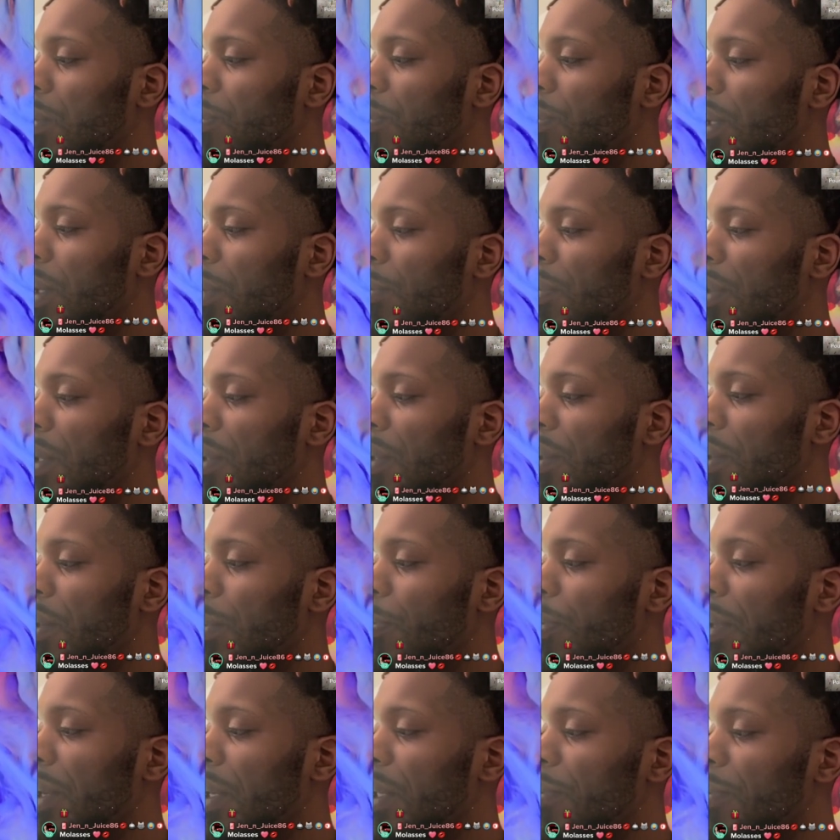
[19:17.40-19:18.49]
paint because the
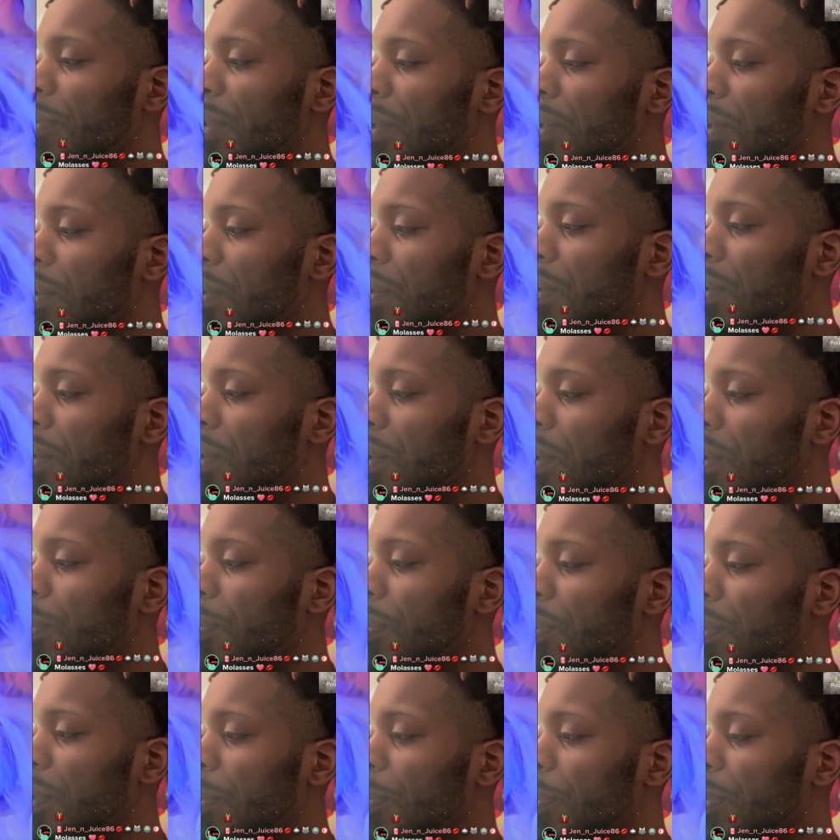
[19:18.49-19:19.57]
pigments eh, the,
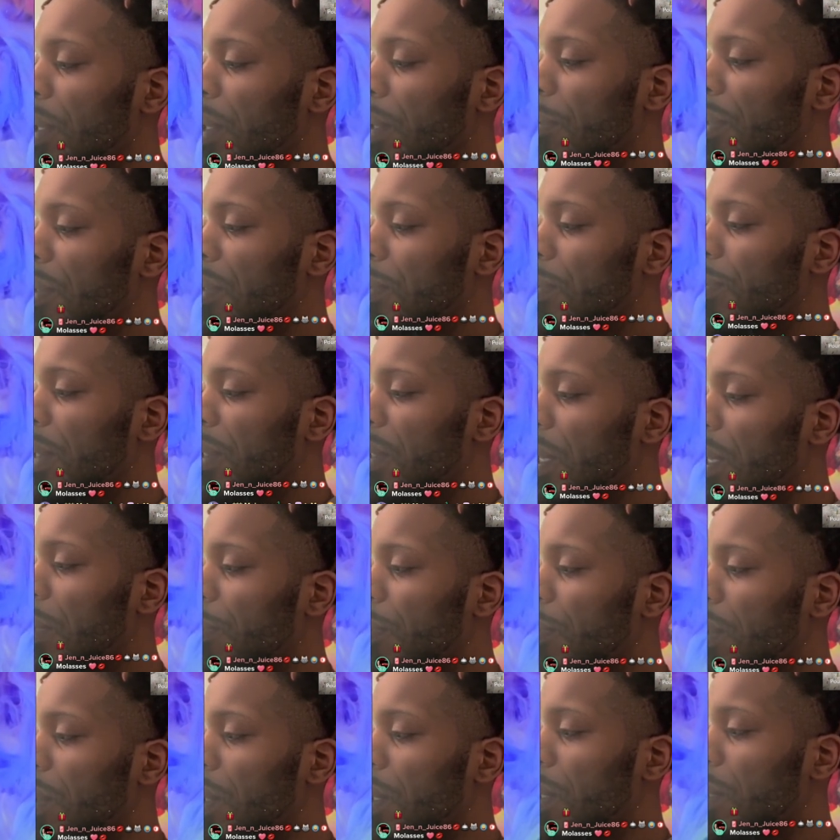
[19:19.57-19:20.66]
the pigments might not be
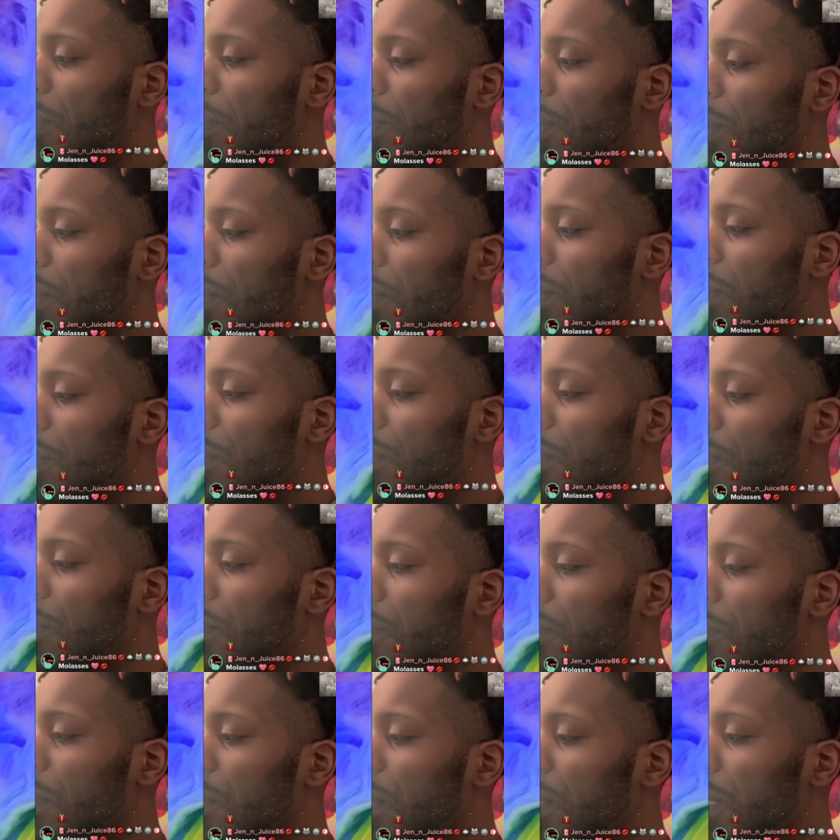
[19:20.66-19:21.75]
that great, so
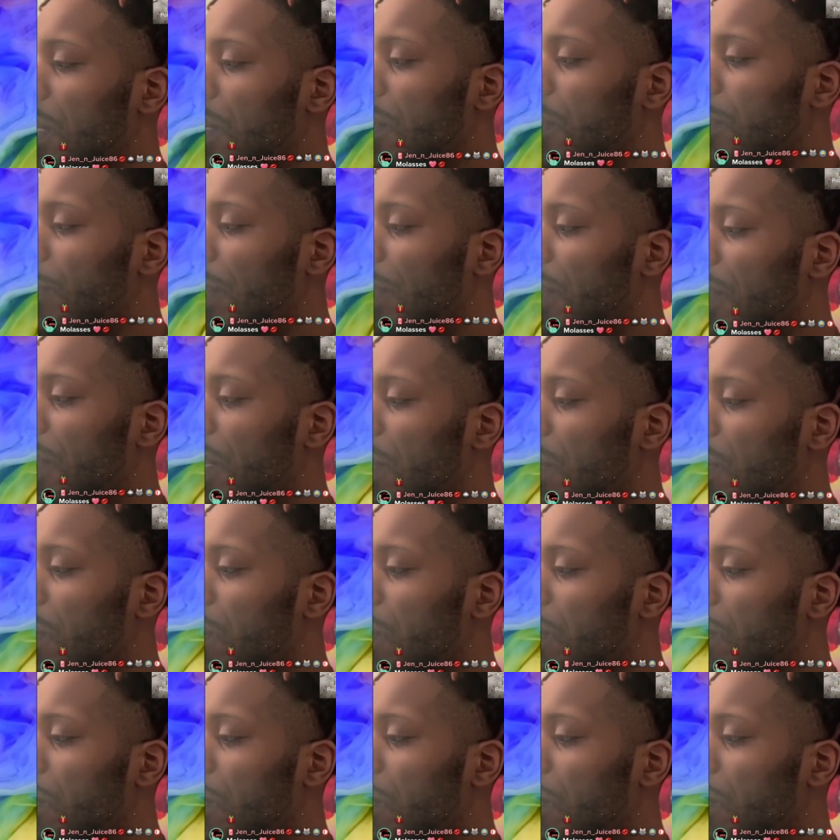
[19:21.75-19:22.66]
the colors might not hold.